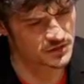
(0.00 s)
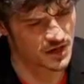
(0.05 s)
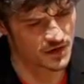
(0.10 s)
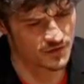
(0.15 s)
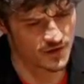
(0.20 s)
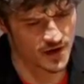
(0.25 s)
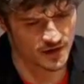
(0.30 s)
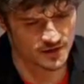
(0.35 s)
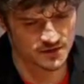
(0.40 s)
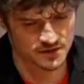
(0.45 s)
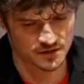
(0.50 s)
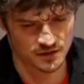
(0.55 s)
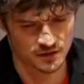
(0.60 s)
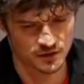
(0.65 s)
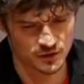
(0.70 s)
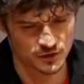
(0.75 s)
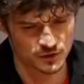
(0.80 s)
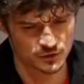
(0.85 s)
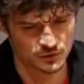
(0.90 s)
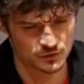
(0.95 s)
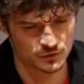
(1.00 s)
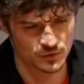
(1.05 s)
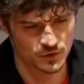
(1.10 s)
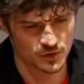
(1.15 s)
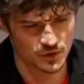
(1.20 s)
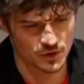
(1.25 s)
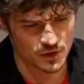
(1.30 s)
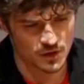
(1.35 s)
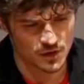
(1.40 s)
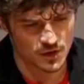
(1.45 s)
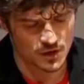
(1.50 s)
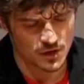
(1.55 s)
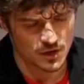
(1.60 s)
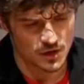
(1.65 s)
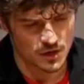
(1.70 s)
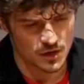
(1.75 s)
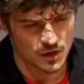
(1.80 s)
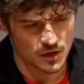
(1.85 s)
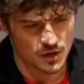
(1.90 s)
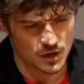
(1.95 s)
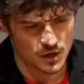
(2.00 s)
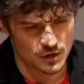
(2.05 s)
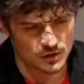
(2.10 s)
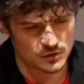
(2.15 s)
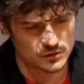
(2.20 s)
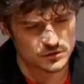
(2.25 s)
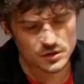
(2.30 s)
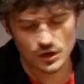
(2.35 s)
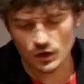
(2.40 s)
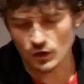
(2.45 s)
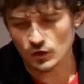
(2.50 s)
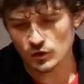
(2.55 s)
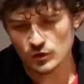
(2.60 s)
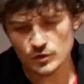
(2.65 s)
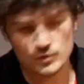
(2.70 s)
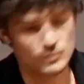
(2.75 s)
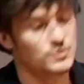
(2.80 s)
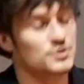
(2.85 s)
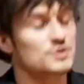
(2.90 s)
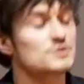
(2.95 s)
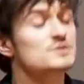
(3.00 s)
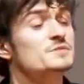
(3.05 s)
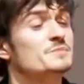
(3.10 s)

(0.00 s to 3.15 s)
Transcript: director, who couldn't